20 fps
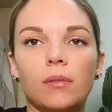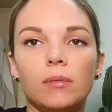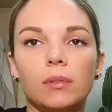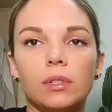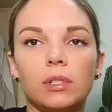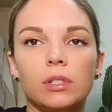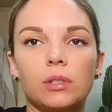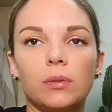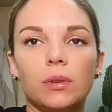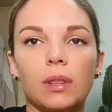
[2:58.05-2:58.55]

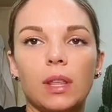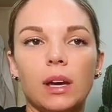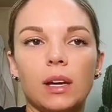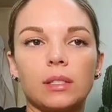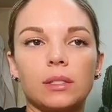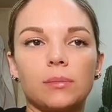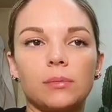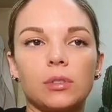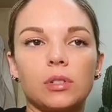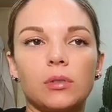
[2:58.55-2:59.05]
It's doing that
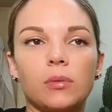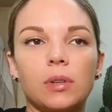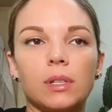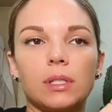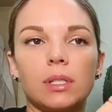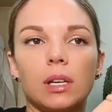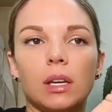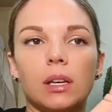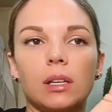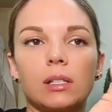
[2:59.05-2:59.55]
because I'm
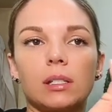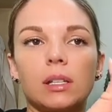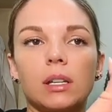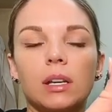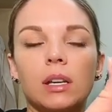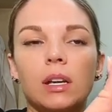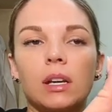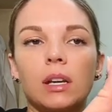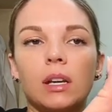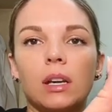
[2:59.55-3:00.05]
squeezing it.
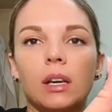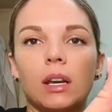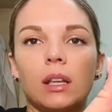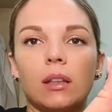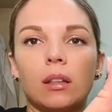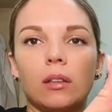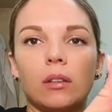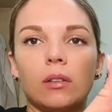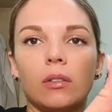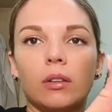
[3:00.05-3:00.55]

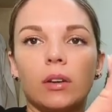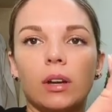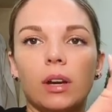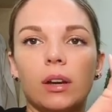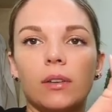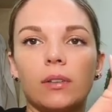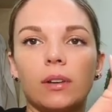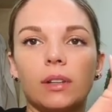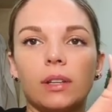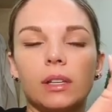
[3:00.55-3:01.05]
And then look,
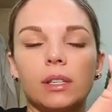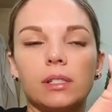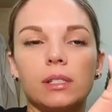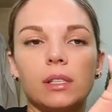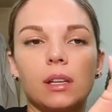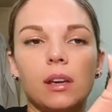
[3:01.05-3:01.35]
I release